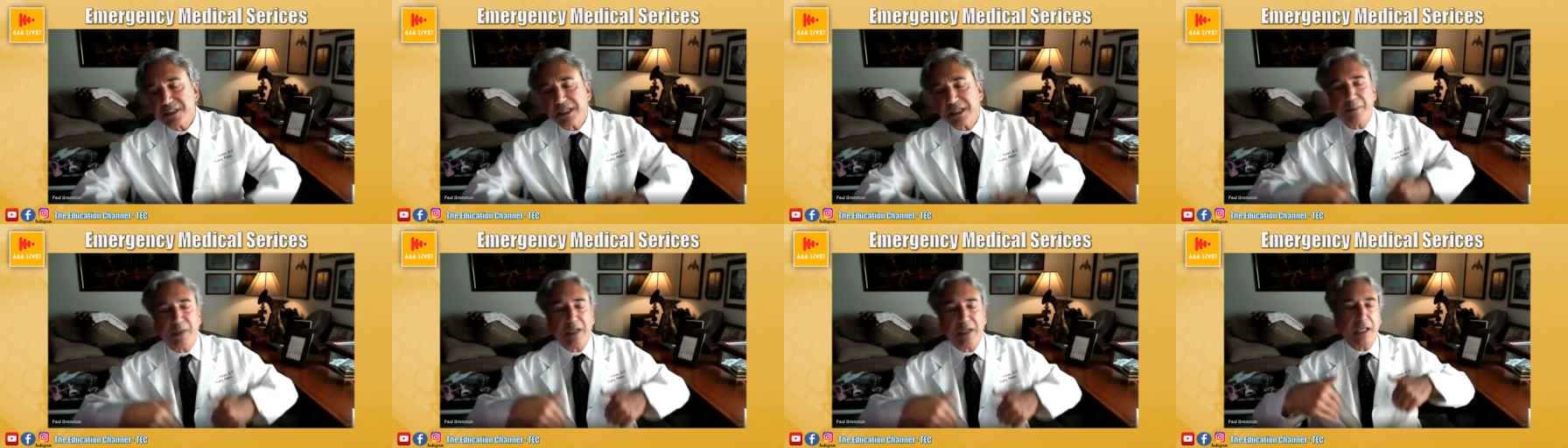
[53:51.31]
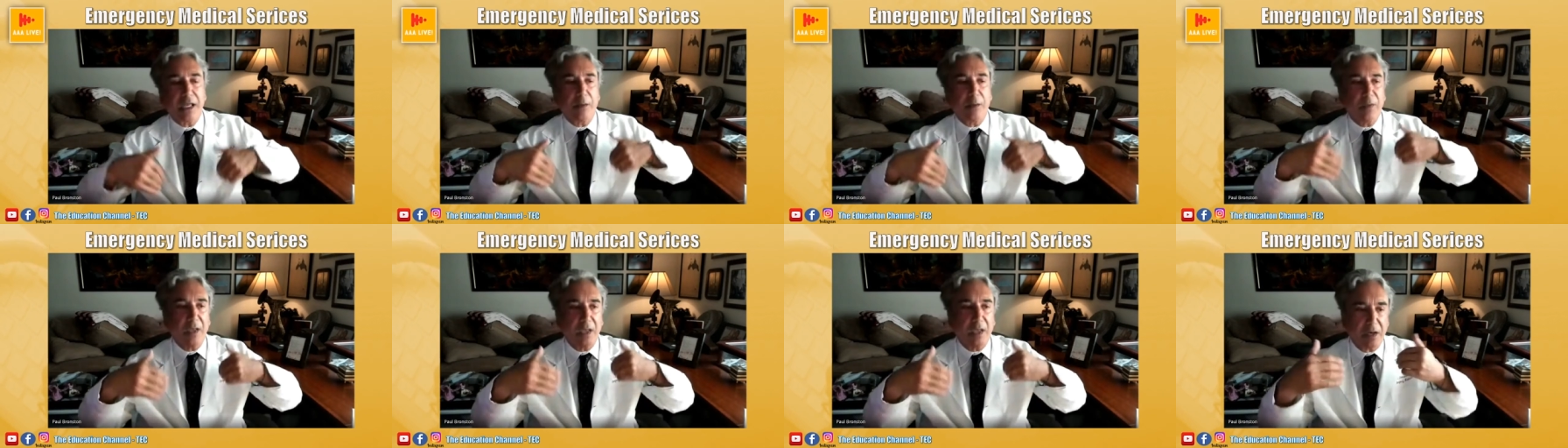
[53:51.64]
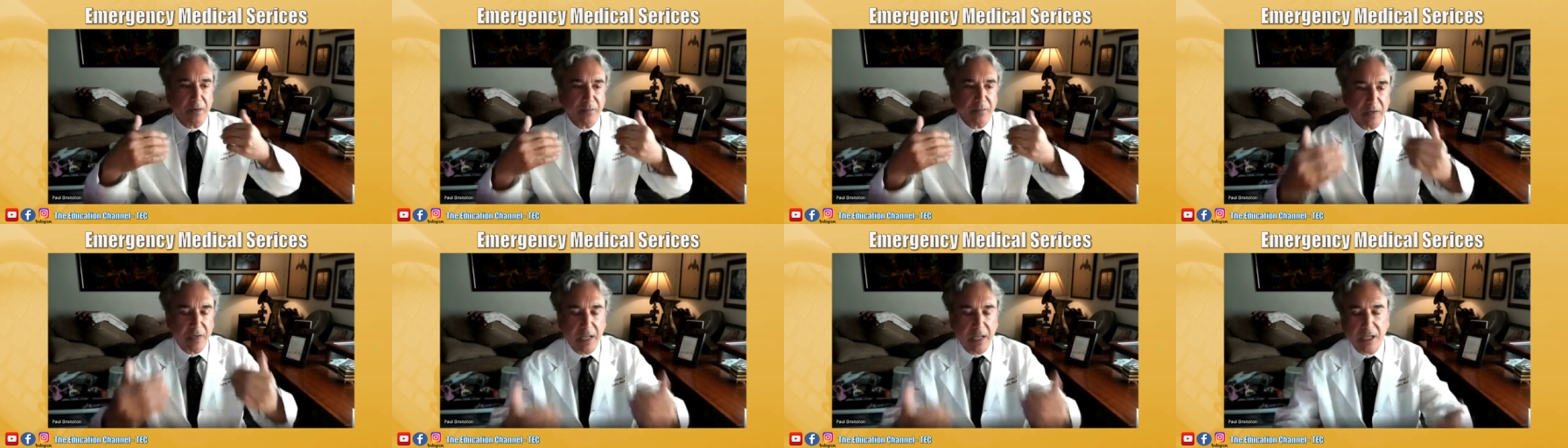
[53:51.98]
I became head
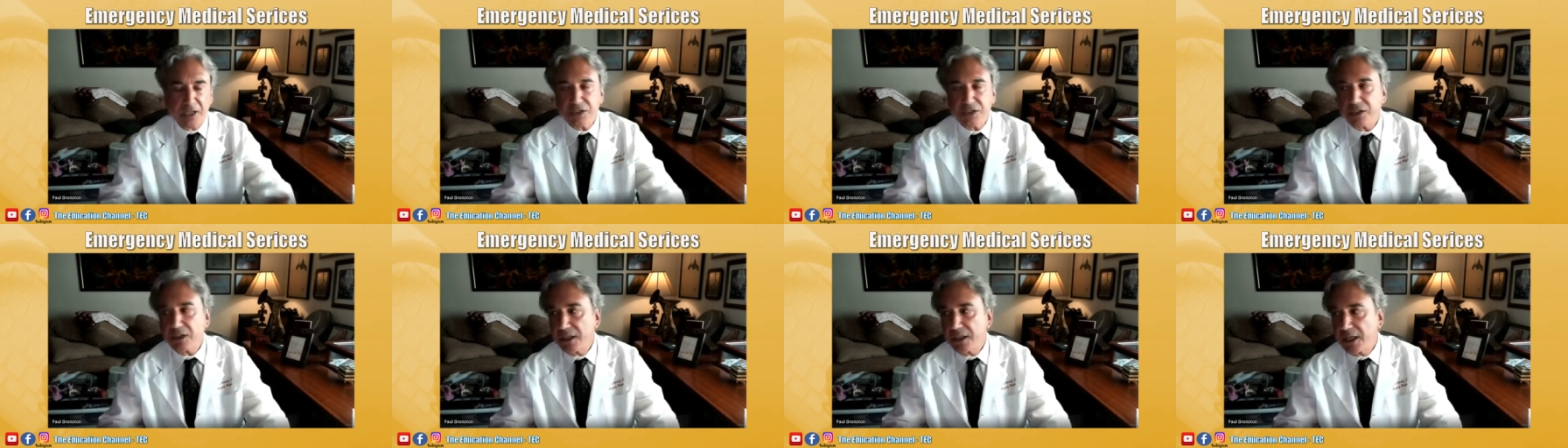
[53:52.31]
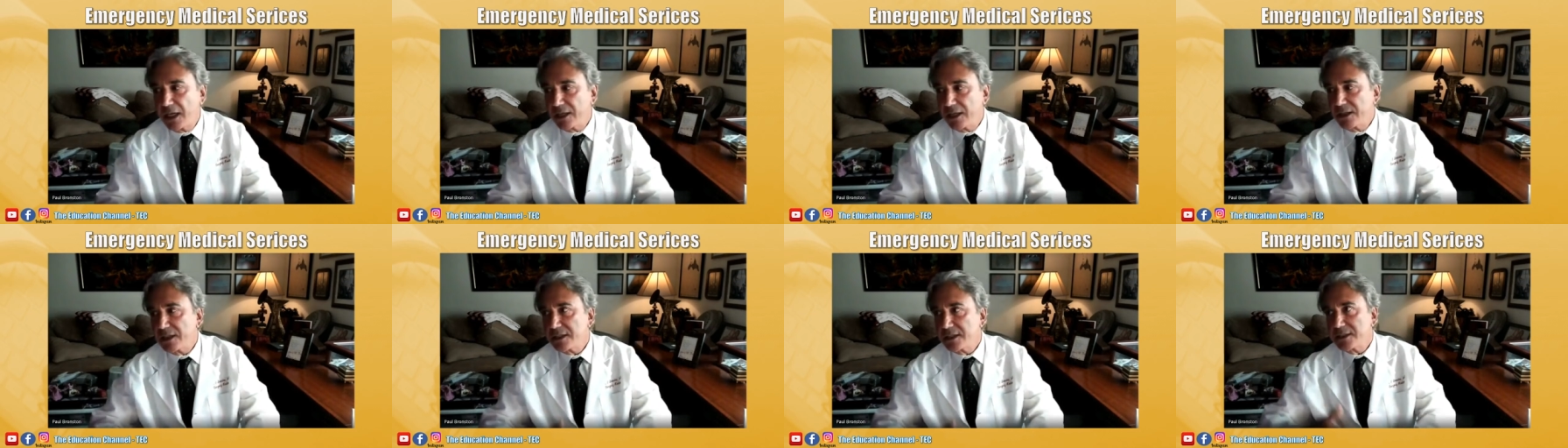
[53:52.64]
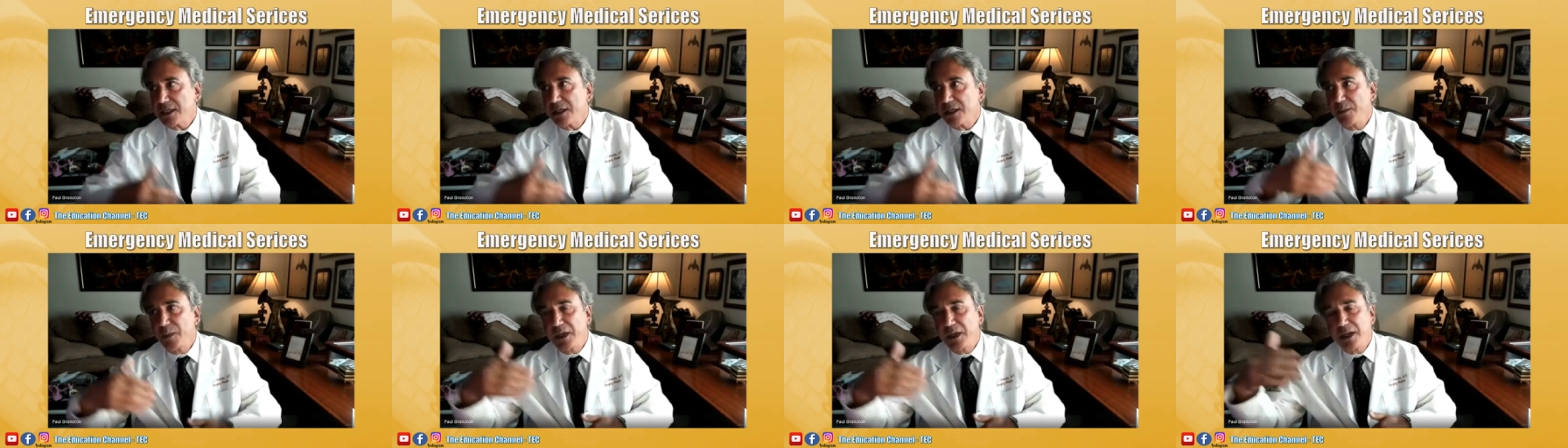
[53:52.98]
of a national ethics
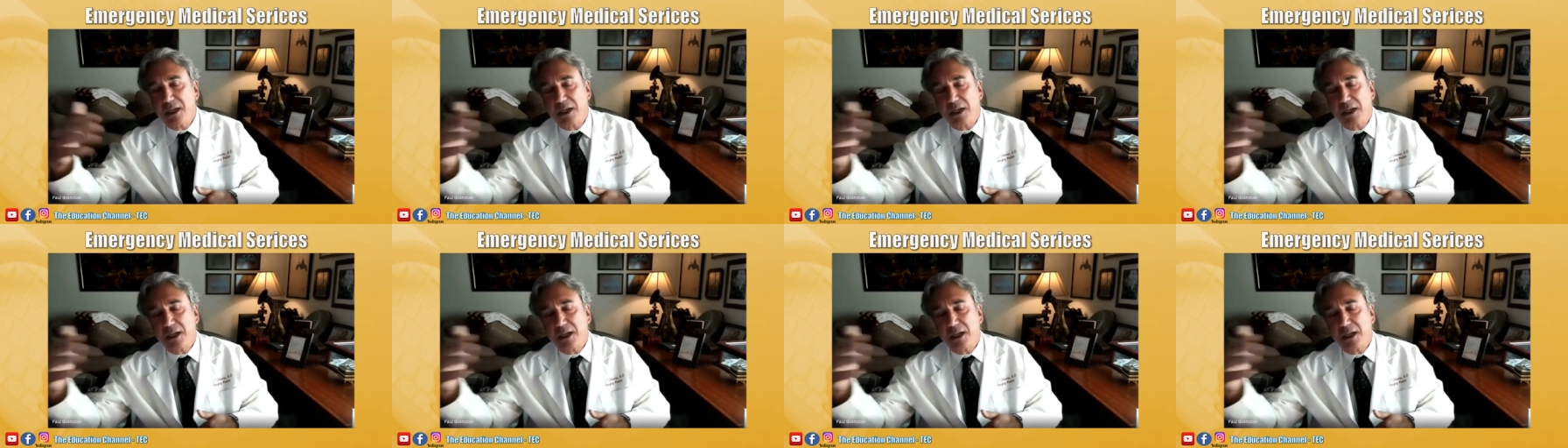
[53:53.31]
committee.